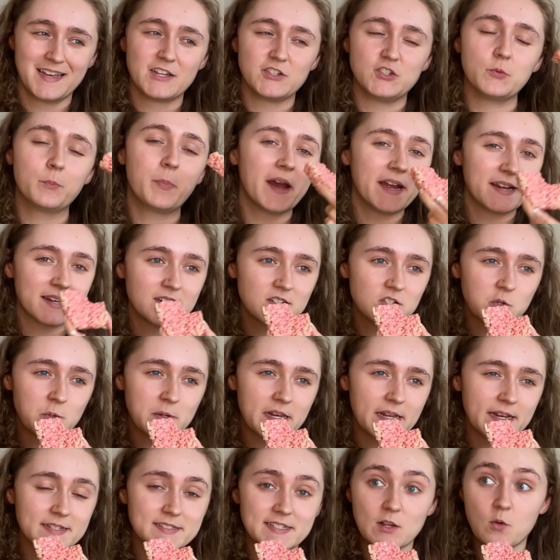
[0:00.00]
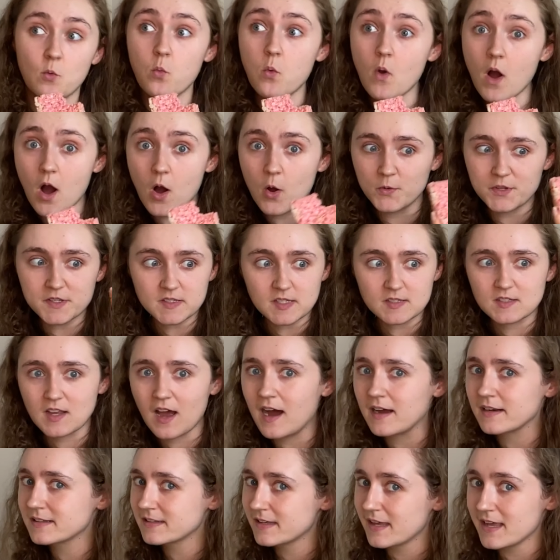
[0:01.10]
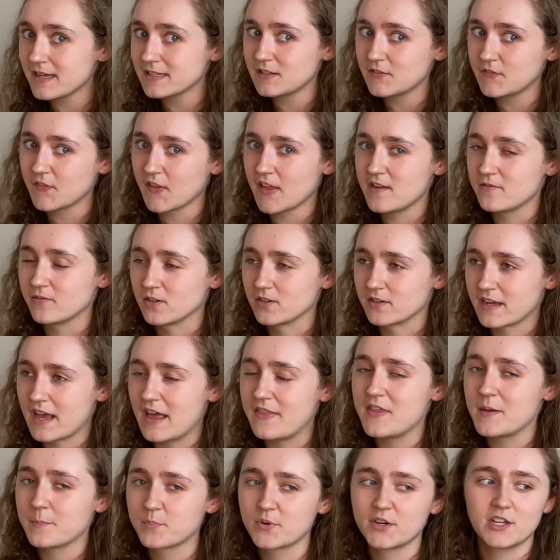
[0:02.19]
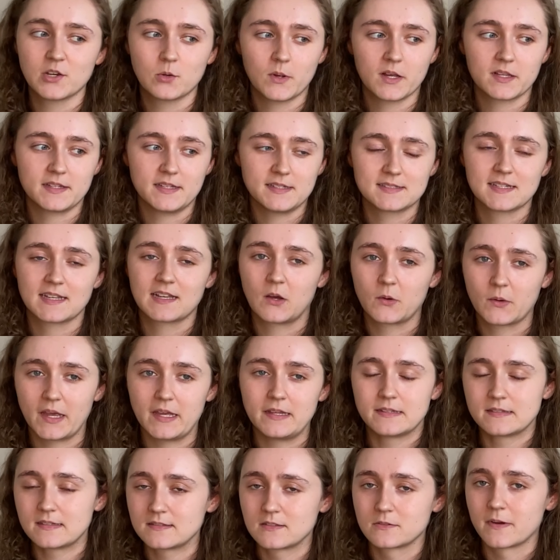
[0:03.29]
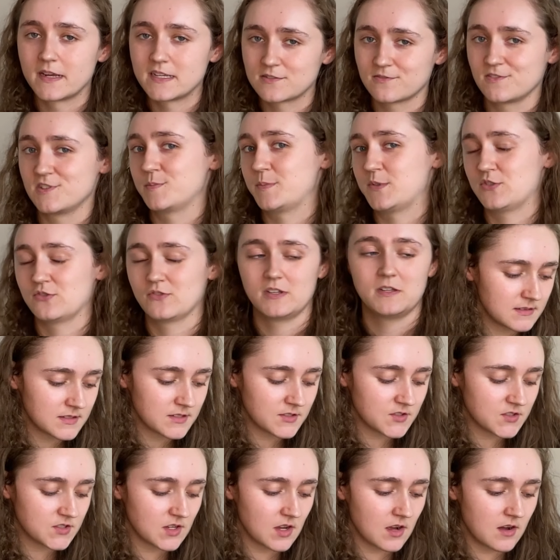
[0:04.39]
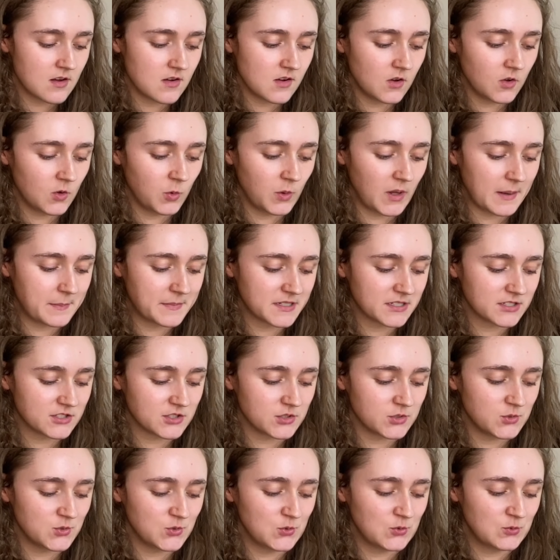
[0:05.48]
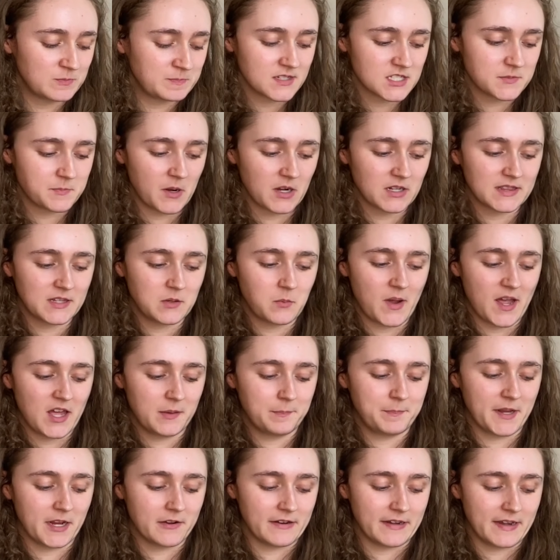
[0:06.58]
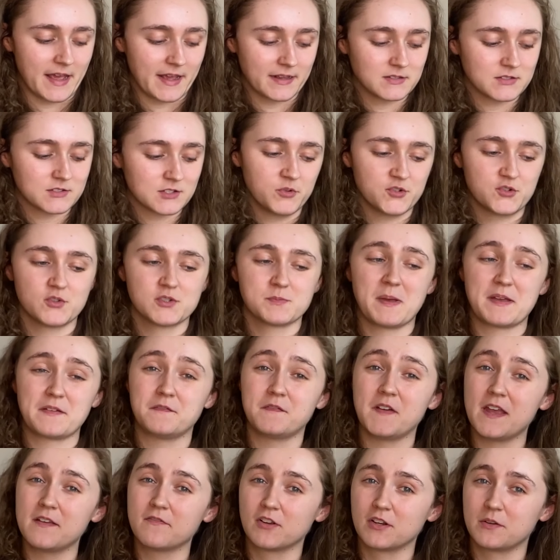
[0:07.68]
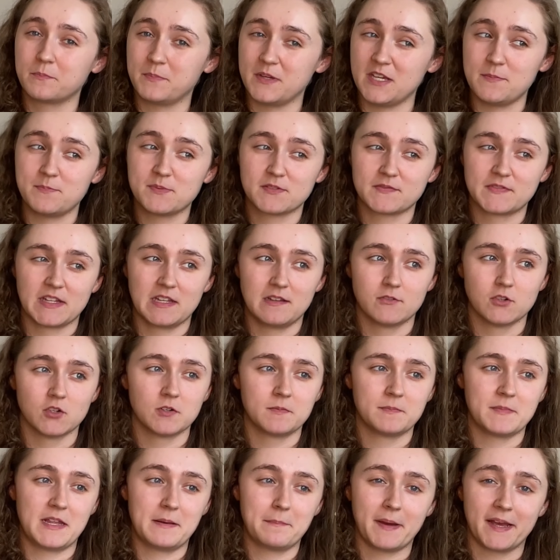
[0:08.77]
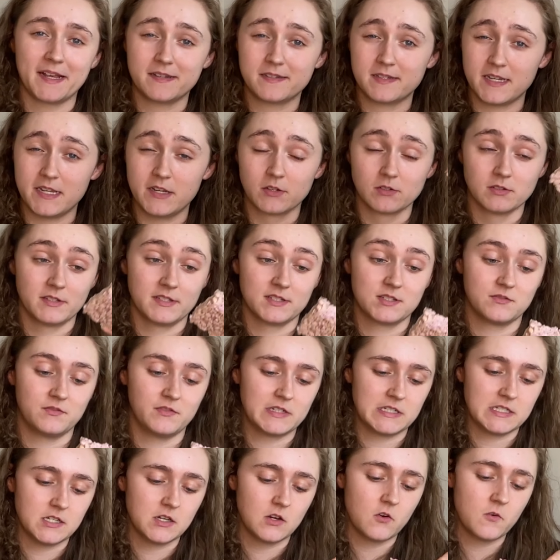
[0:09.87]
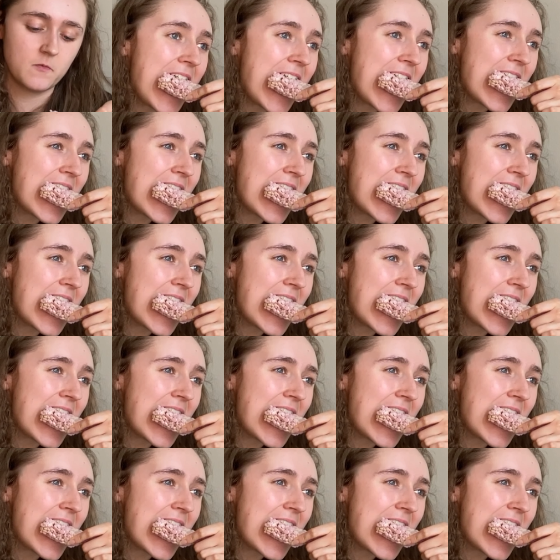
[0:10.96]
You bite into it and it's like, whoa, this is cotton candy flavored. And then pretty quickly it's like, okay, this is a Rice Krispie treat. So I'm gonna do Sparkly Wild Berry next, which was my favorite PEEPS flavor in my tier list video.